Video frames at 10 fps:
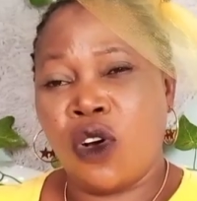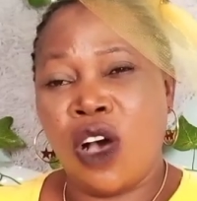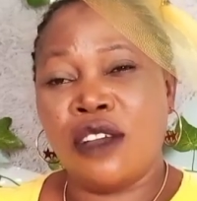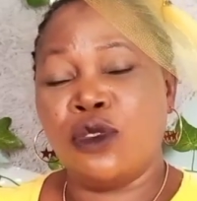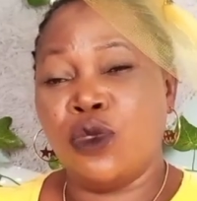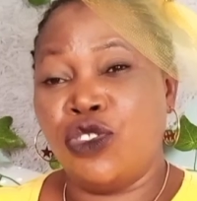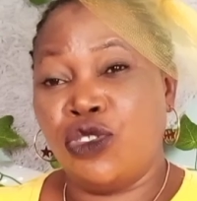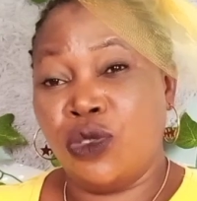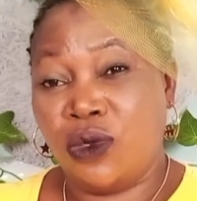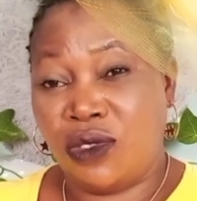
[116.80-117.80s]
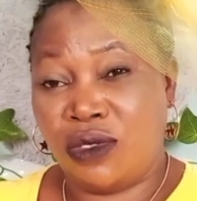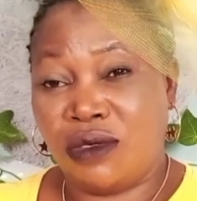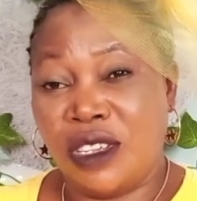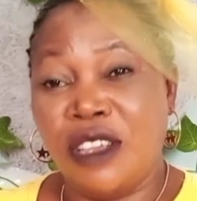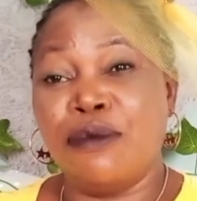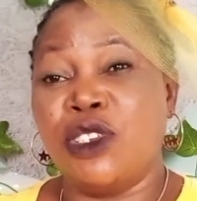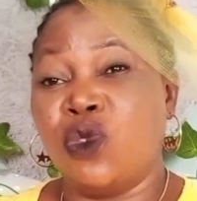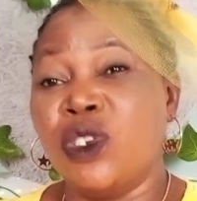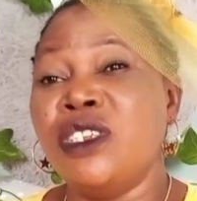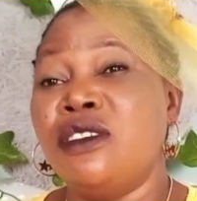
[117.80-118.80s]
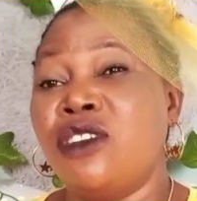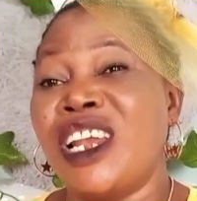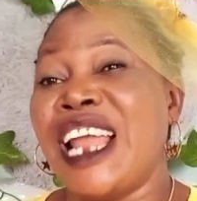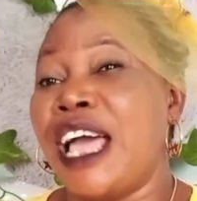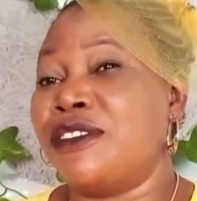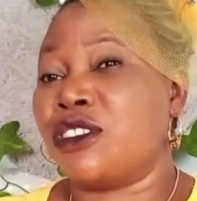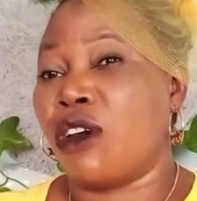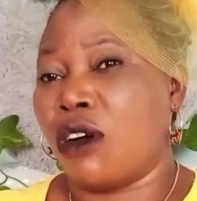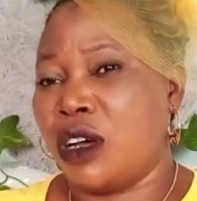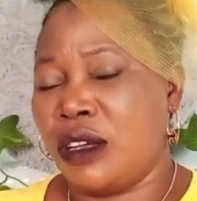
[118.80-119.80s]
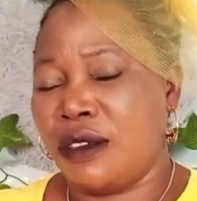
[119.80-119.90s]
God will choose in between your livestock